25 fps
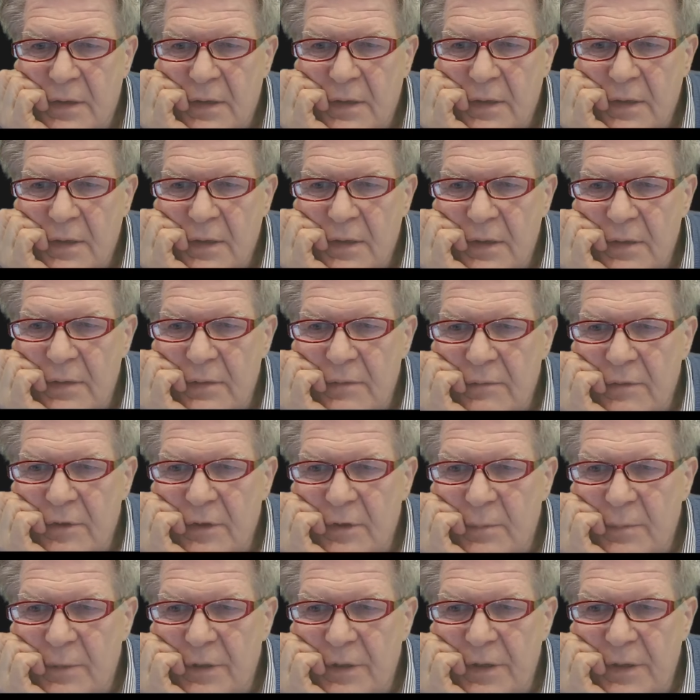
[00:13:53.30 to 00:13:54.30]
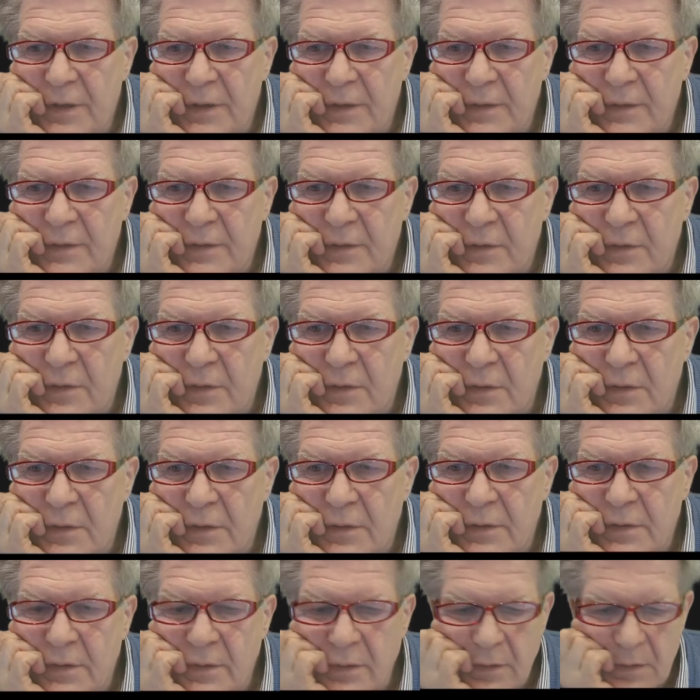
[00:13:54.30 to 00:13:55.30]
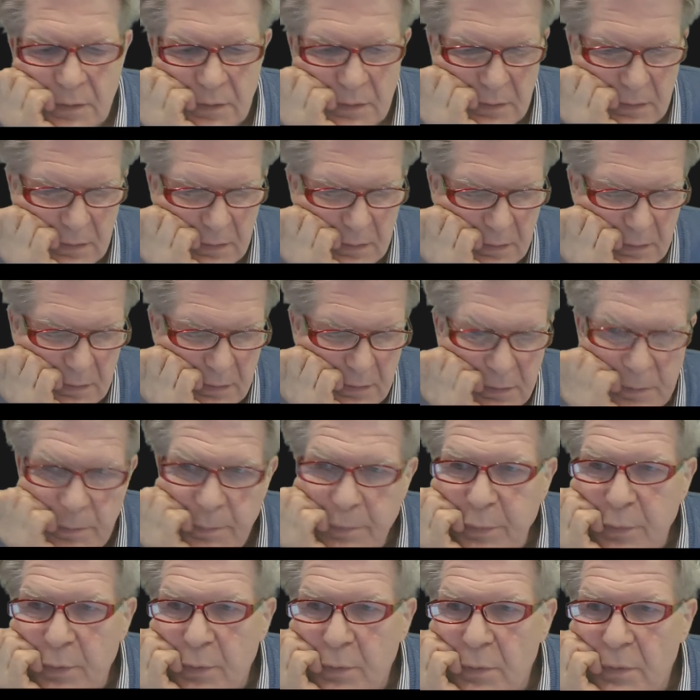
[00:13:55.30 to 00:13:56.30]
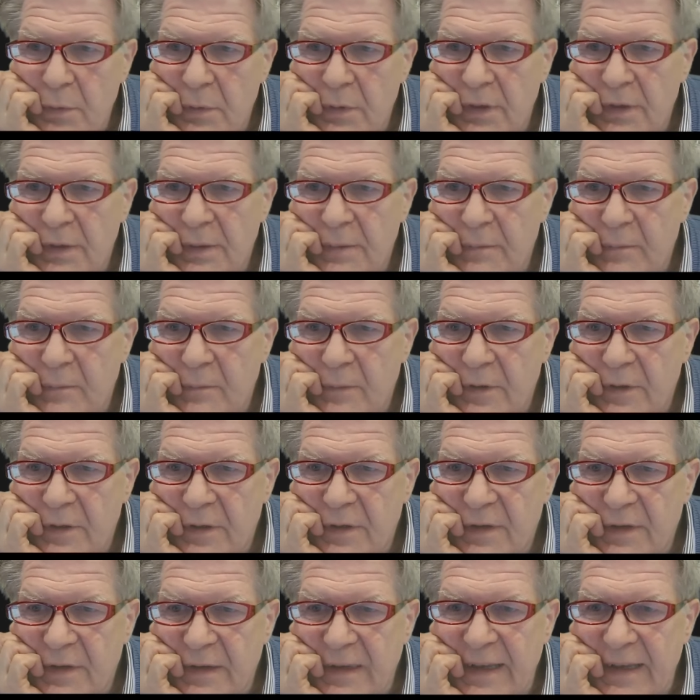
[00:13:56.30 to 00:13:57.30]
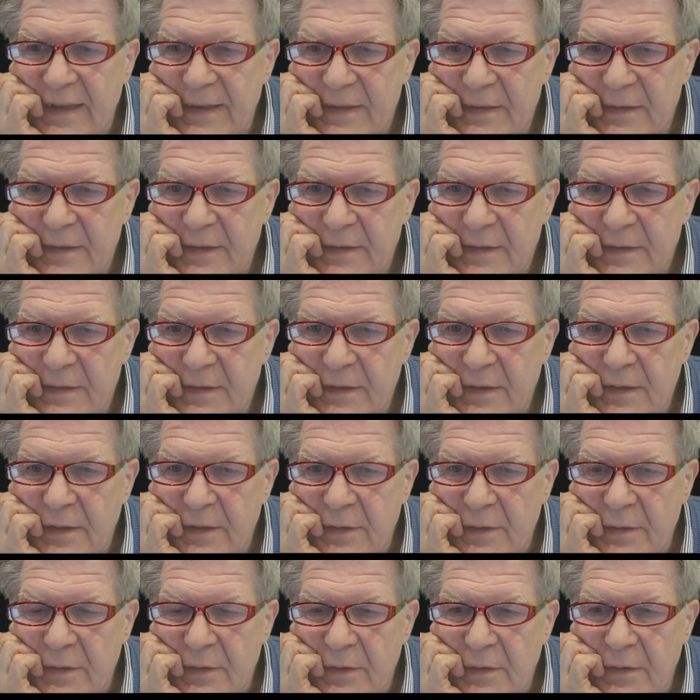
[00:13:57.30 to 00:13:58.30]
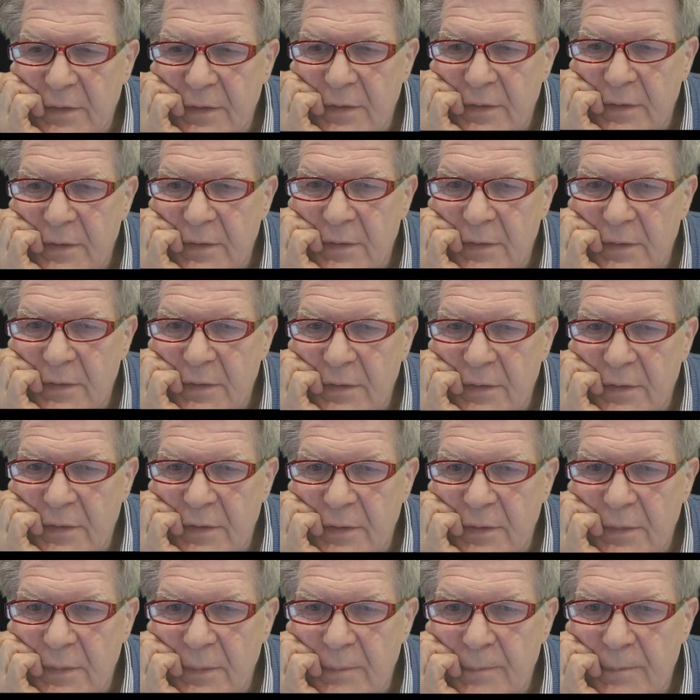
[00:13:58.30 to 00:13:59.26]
and will be installed the program that is accessing the